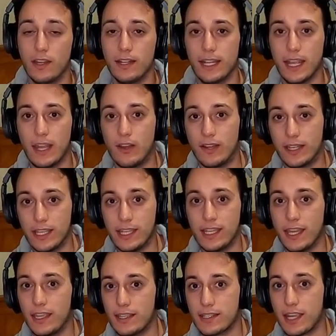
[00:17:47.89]
Now, E
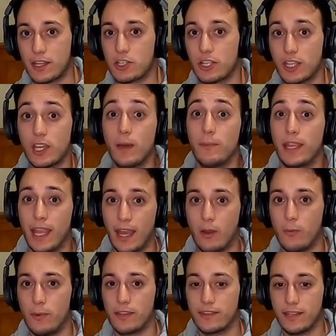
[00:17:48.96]
K is actually coming
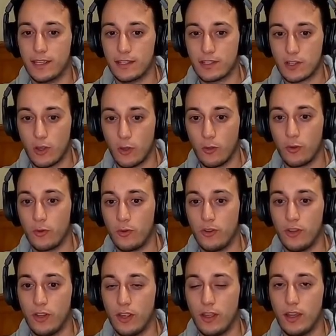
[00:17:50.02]
out with its own,
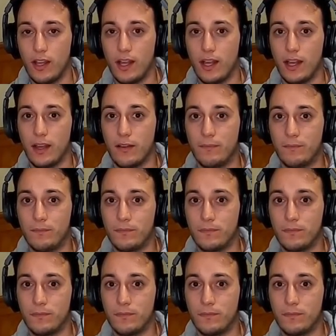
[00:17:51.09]
um,